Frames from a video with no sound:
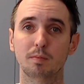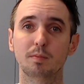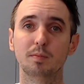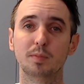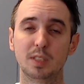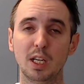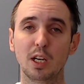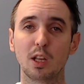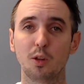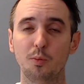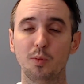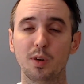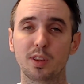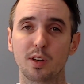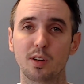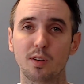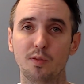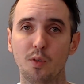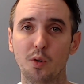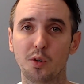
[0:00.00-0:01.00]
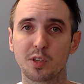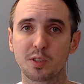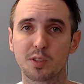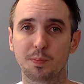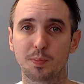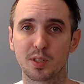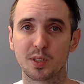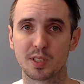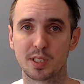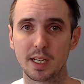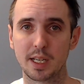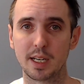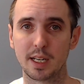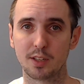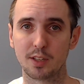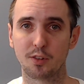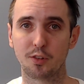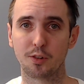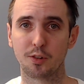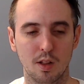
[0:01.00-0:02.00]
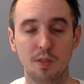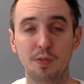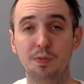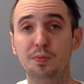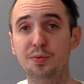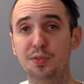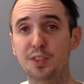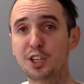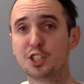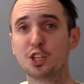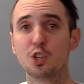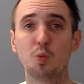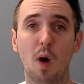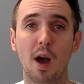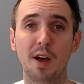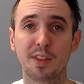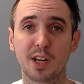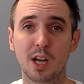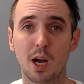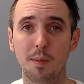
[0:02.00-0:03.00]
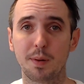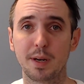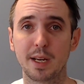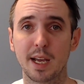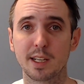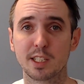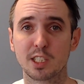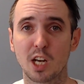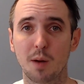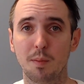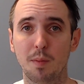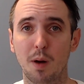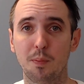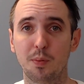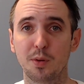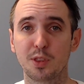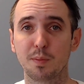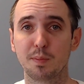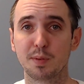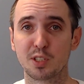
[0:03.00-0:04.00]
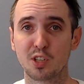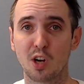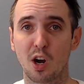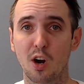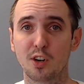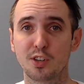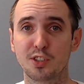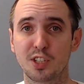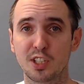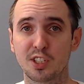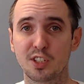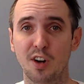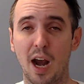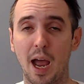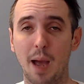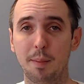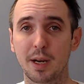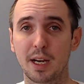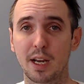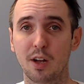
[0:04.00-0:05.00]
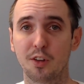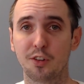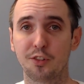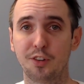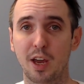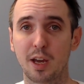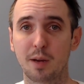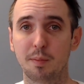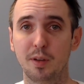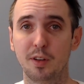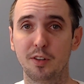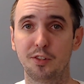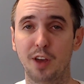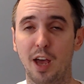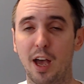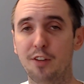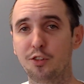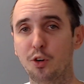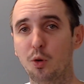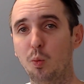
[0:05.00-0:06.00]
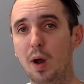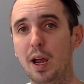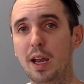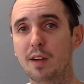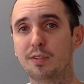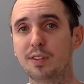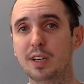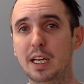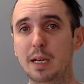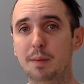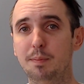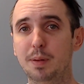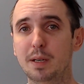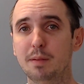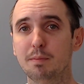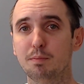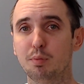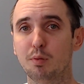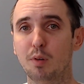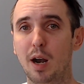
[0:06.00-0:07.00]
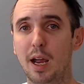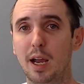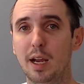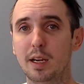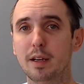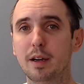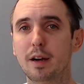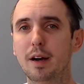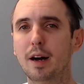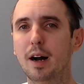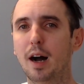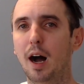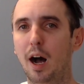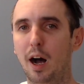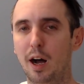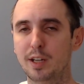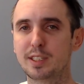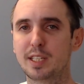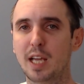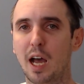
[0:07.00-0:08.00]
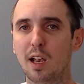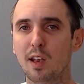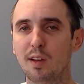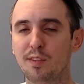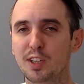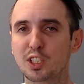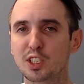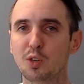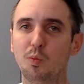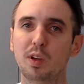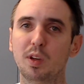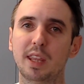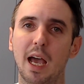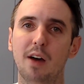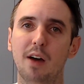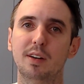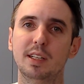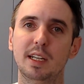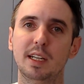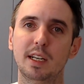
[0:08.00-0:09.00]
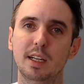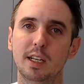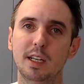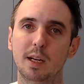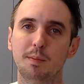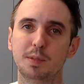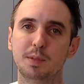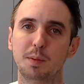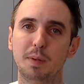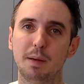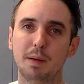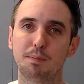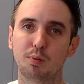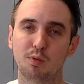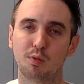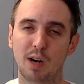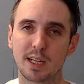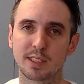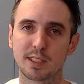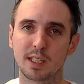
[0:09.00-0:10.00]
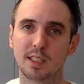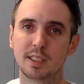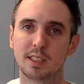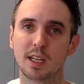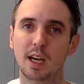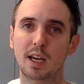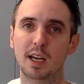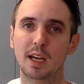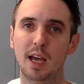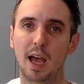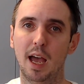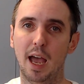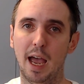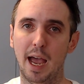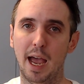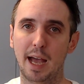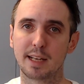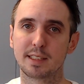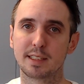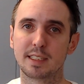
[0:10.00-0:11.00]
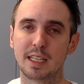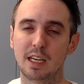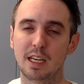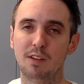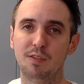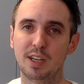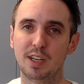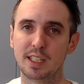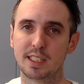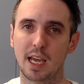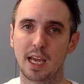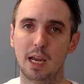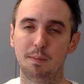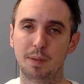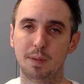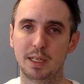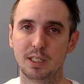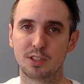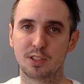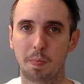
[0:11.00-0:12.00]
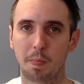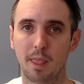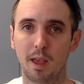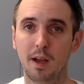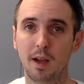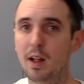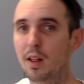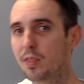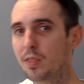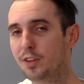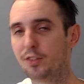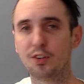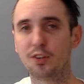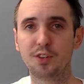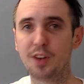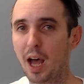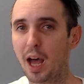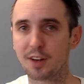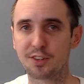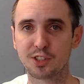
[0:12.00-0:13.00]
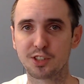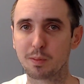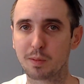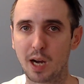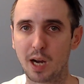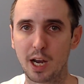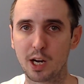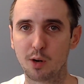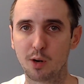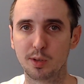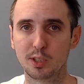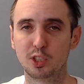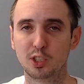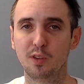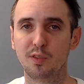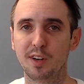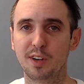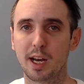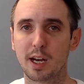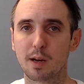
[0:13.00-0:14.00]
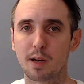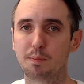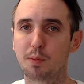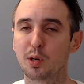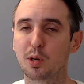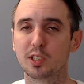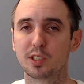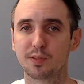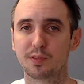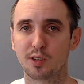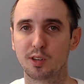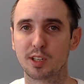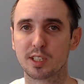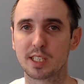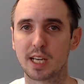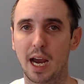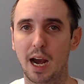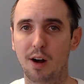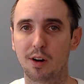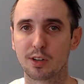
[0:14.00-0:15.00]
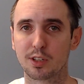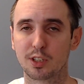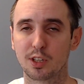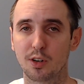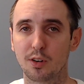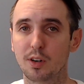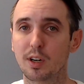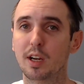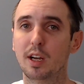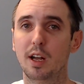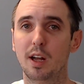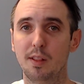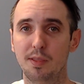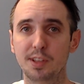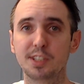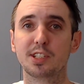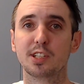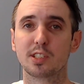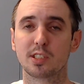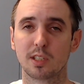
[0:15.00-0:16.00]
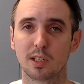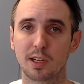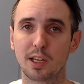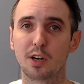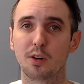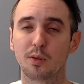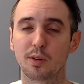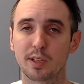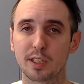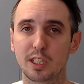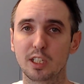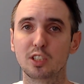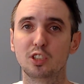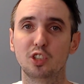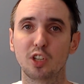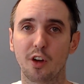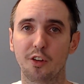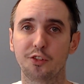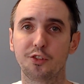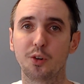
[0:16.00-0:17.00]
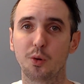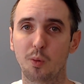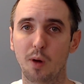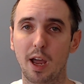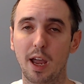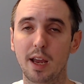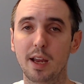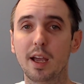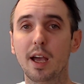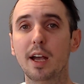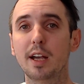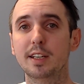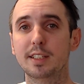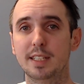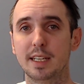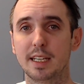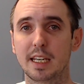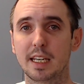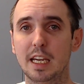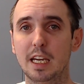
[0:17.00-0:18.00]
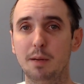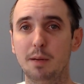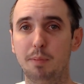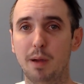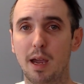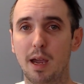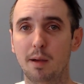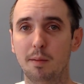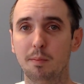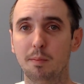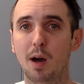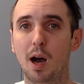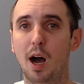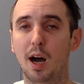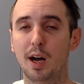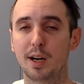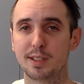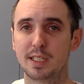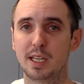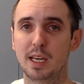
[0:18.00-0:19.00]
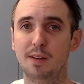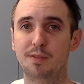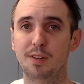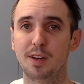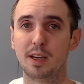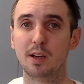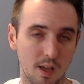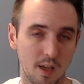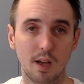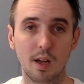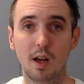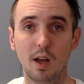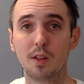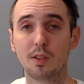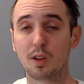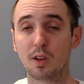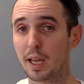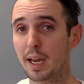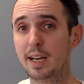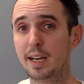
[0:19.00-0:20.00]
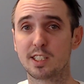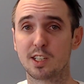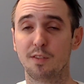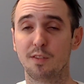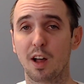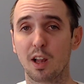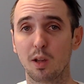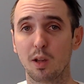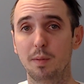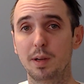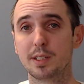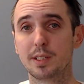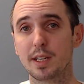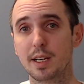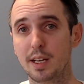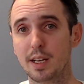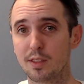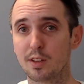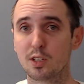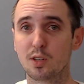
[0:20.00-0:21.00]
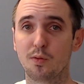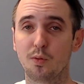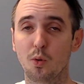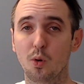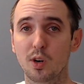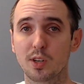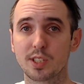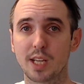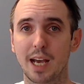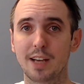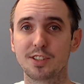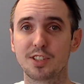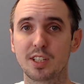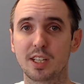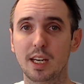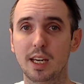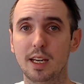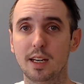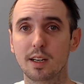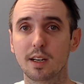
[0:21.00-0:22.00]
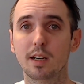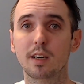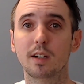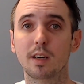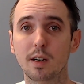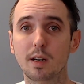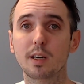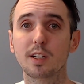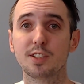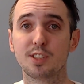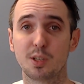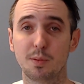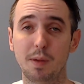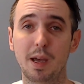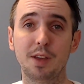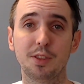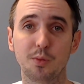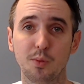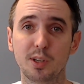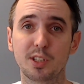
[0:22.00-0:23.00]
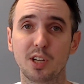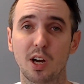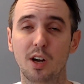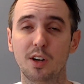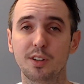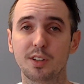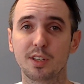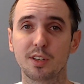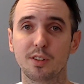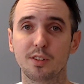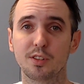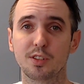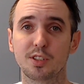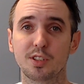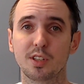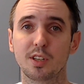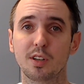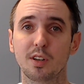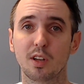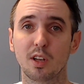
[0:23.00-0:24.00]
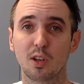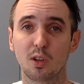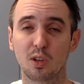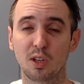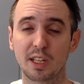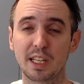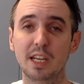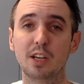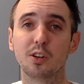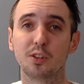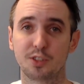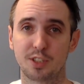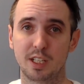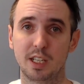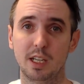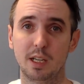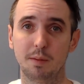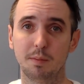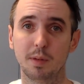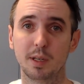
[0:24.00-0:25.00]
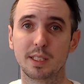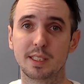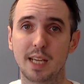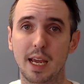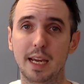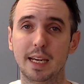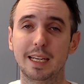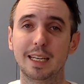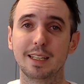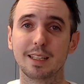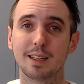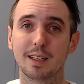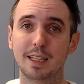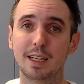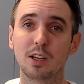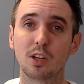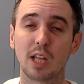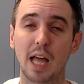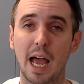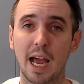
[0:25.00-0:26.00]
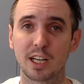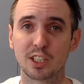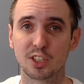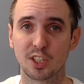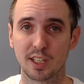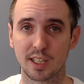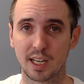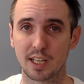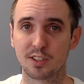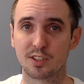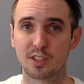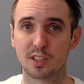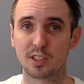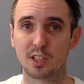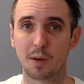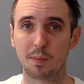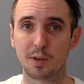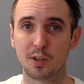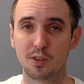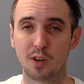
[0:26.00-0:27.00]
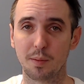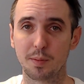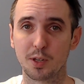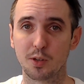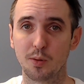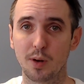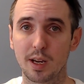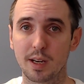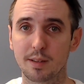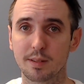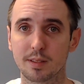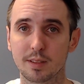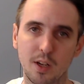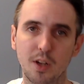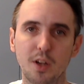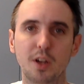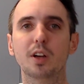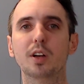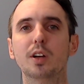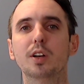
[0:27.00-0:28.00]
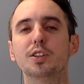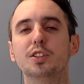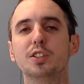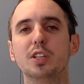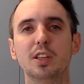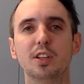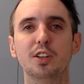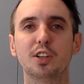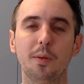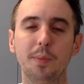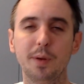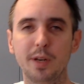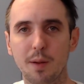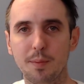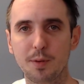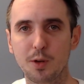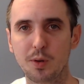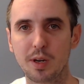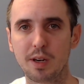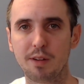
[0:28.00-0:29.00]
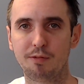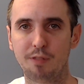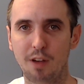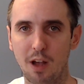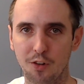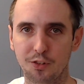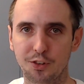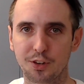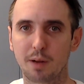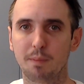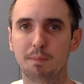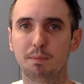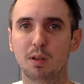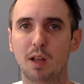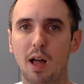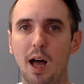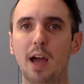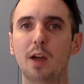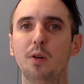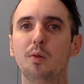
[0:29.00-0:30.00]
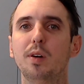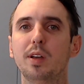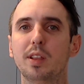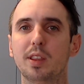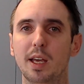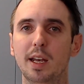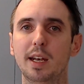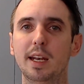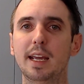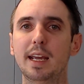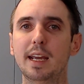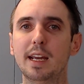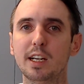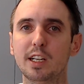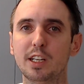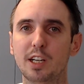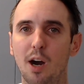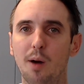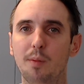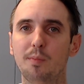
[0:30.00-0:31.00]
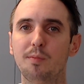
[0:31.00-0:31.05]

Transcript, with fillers: dealing with the divorce proceedings. This is why the company has come up with the bizarre Sister Abigail segments as a way of keeping Bray on television without needing him to be present at TV tapings. This is not some kind of rejuvenated push for his character. This is literally just a way to keep him on TV. The latest development in the divorce has seen Samantha Rotunda's legal team taking legal action against the WWE. See, the WWE failed to comply with an income